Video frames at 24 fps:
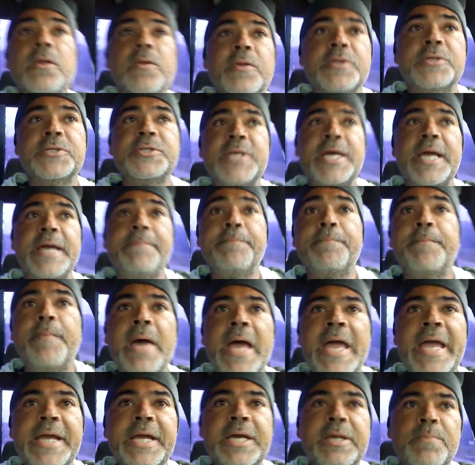the same
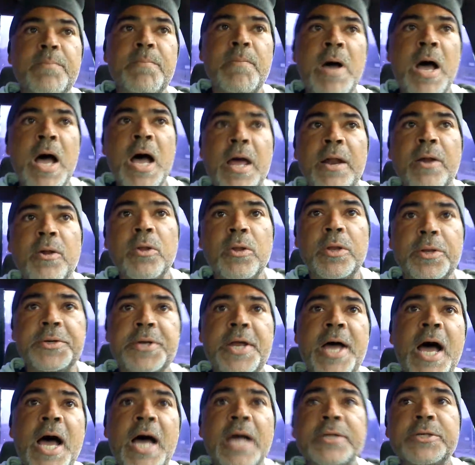make and model, a
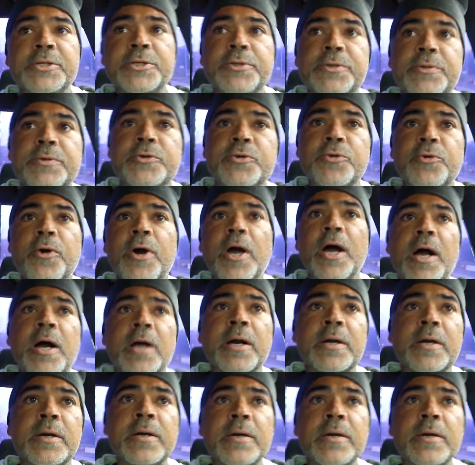Dodge truck,